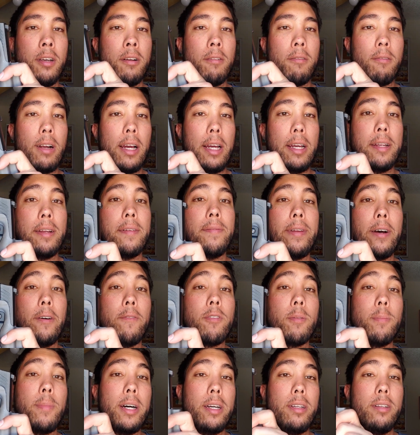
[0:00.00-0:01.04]
Right now,
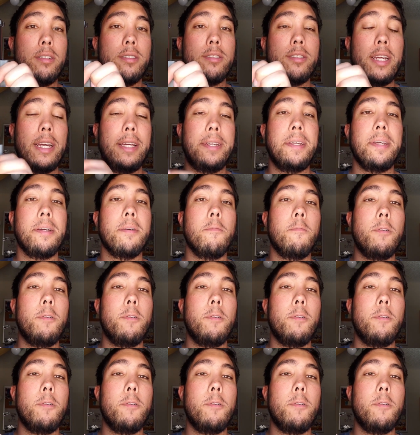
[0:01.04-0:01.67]
from my understanding,